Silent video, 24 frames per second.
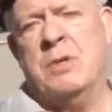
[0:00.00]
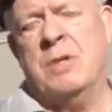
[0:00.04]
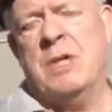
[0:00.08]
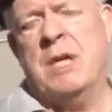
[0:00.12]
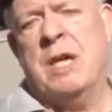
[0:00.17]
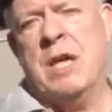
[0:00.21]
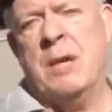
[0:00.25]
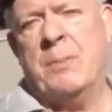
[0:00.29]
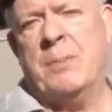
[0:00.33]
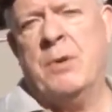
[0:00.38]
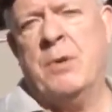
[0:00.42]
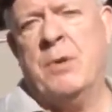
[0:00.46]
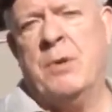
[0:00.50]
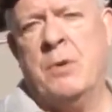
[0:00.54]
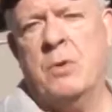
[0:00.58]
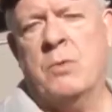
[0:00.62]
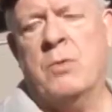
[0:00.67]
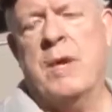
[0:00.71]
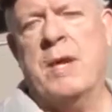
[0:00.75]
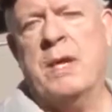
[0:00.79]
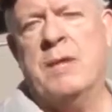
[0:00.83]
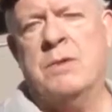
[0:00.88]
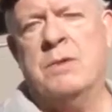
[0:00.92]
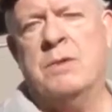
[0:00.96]
camper or
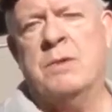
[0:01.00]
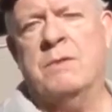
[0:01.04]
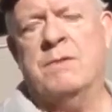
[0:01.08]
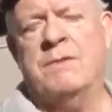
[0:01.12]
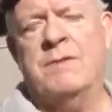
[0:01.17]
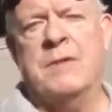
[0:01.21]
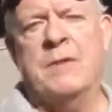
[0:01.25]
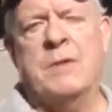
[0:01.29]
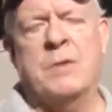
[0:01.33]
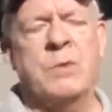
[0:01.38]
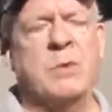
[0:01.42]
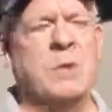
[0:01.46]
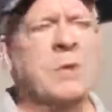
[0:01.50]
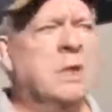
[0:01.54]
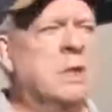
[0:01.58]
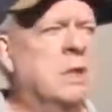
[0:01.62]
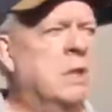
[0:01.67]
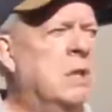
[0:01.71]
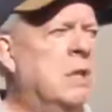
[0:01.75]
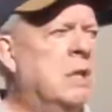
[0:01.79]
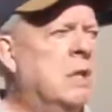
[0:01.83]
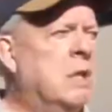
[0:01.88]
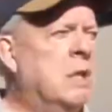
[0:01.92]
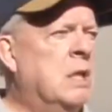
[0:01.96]
raise your fifth
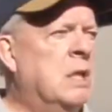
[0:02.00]
wheel,